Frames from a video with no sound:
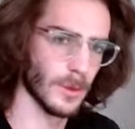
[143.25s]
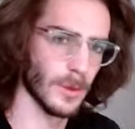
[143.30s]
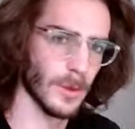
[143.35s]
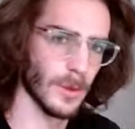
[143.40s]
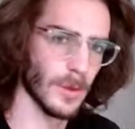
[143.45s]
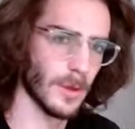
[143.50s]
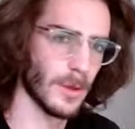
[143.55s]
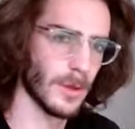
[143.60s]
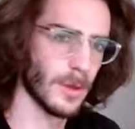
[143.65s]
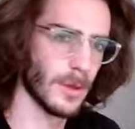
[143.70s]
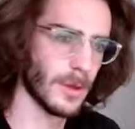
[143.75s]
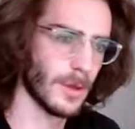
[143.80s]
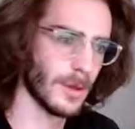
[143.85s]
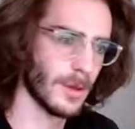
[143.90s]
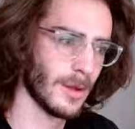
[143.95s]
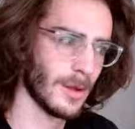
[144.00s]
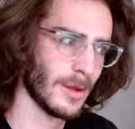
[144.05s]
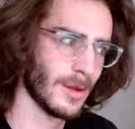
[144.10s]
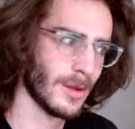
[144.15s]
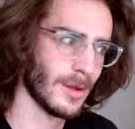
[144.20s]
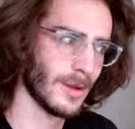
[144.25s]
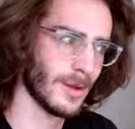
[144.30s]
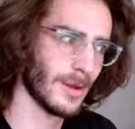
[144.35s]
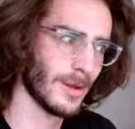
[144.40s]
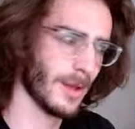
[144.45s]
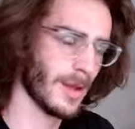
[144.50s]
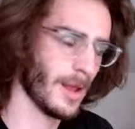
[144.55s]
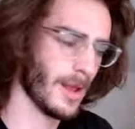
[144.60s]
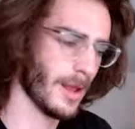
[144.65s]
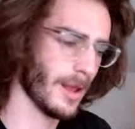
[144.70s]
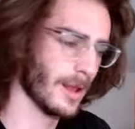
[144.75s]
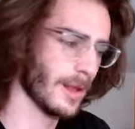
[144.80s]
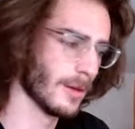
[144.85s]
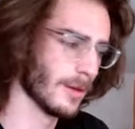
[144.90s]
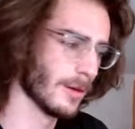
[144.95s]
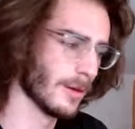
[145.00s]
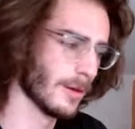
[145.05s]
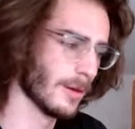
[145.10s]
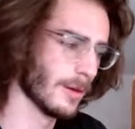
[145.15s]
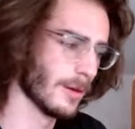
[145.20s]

work, and